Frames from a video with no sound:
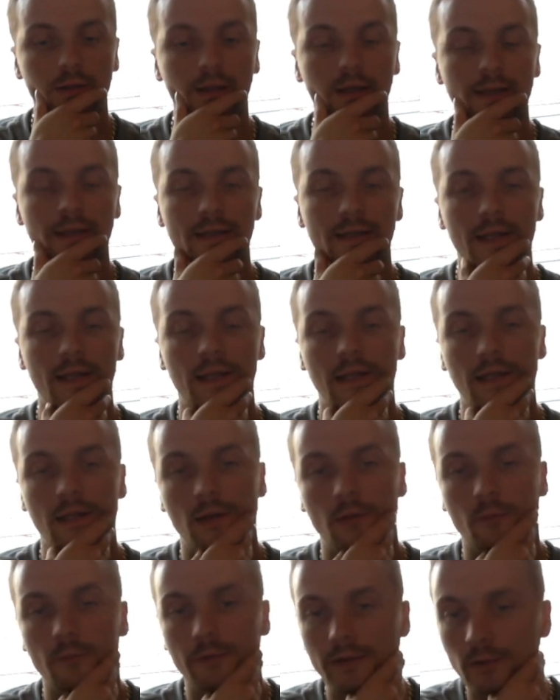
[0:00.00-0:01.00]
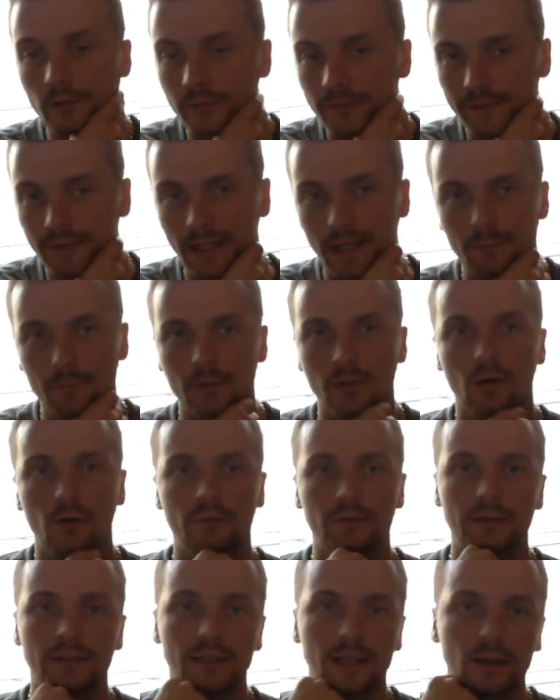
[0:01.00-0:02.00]
an, a, a real statement
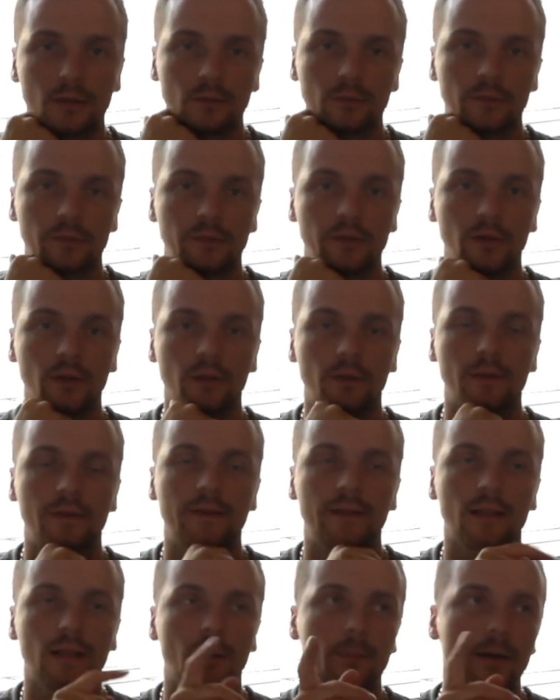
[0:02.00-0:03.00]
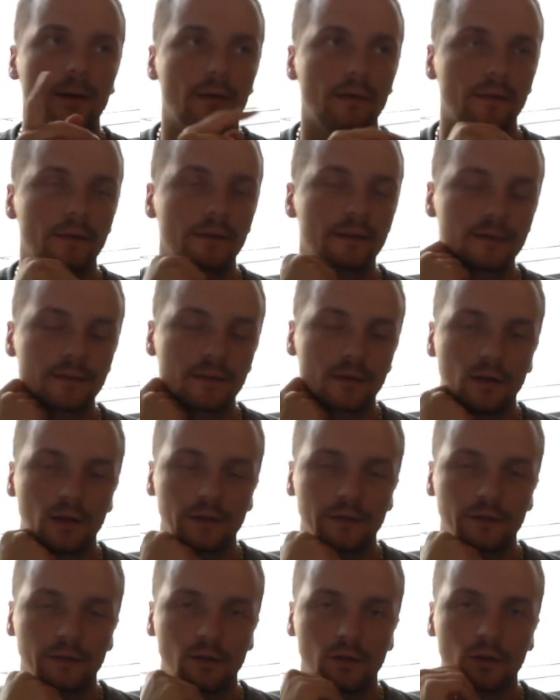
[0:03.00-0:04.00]
of it now. So there's still apparently, it's,
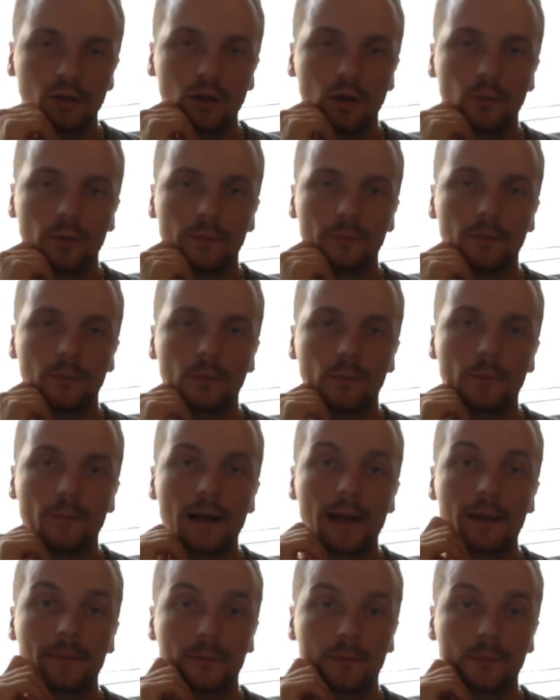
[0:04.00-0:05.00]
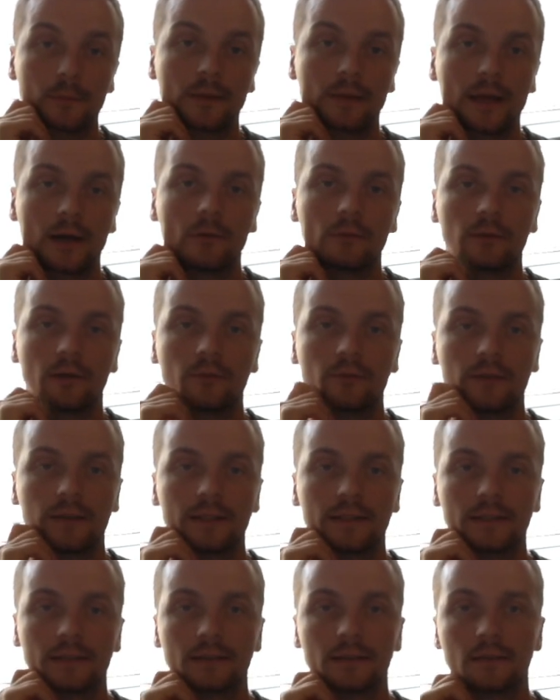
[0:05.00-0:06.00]
on, it's ongoing, but we might be without
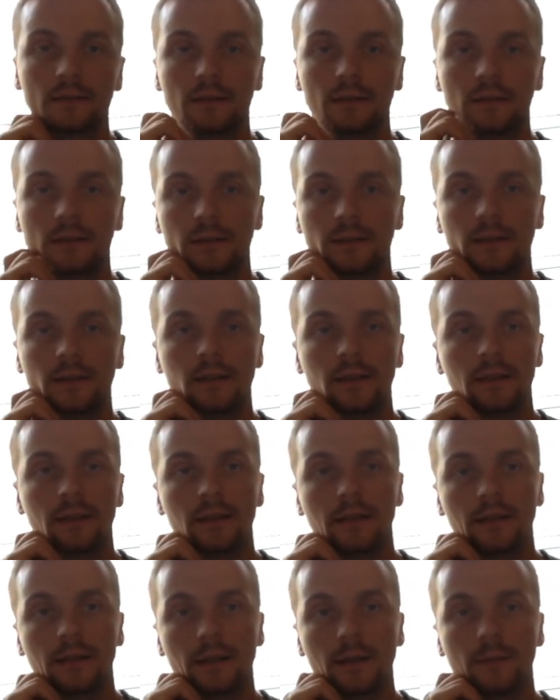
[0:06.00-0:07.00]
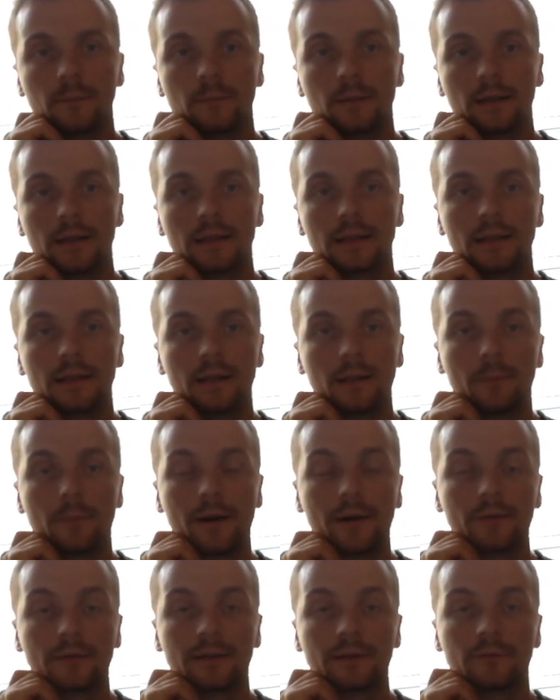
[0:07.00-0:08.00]
Raphinha. Um, and
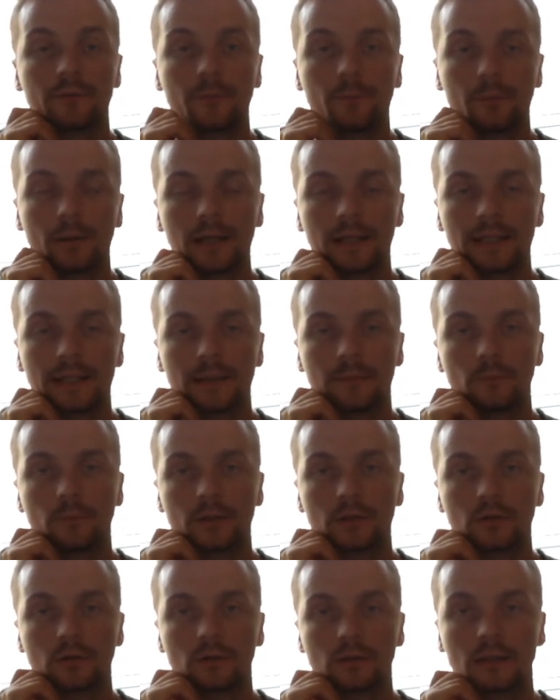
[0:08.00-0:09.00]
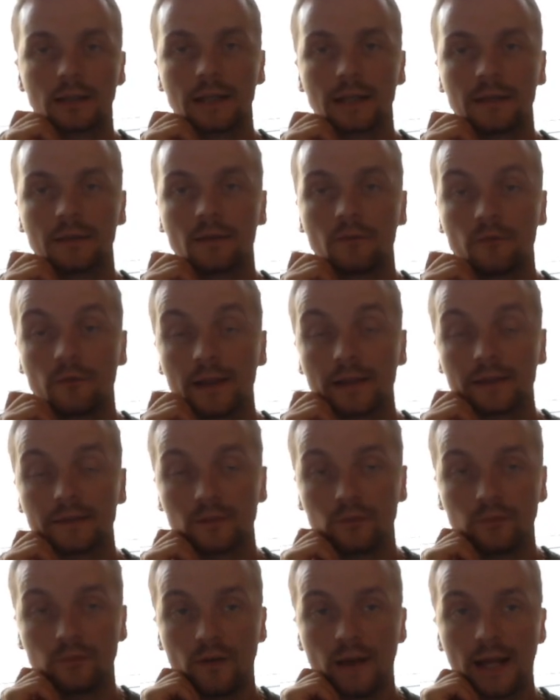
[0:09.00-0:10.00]
apparently if we play him, we could either
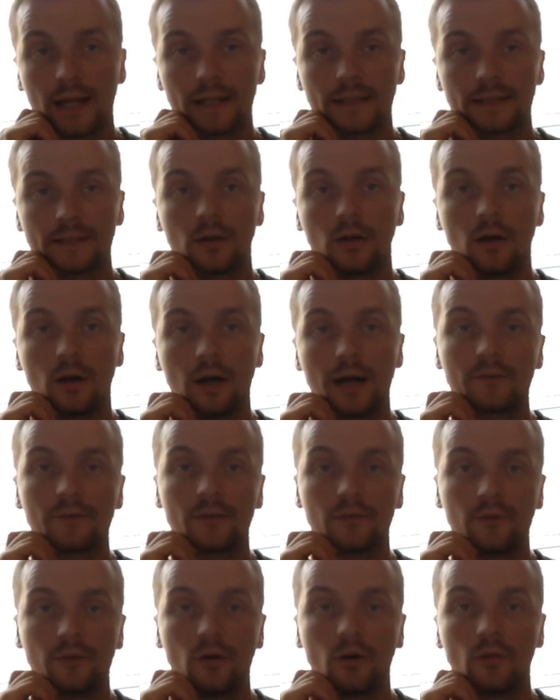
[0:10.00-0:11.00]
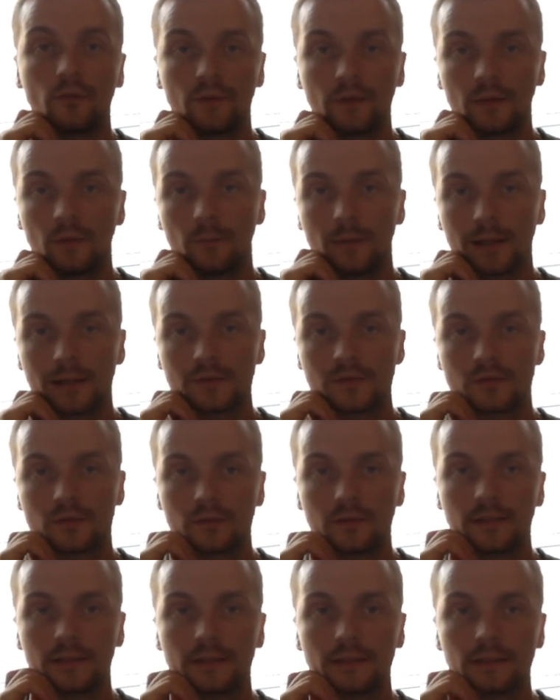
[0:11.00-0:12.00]
face a fine or have to forfeit the match
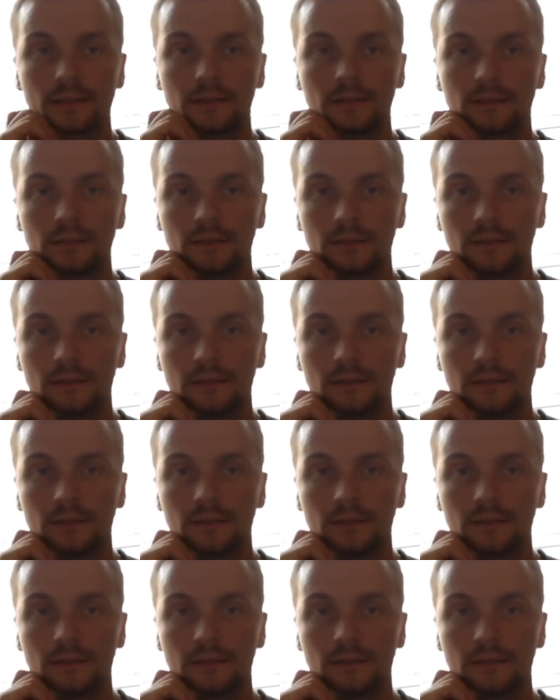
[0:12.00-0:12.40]
three nil.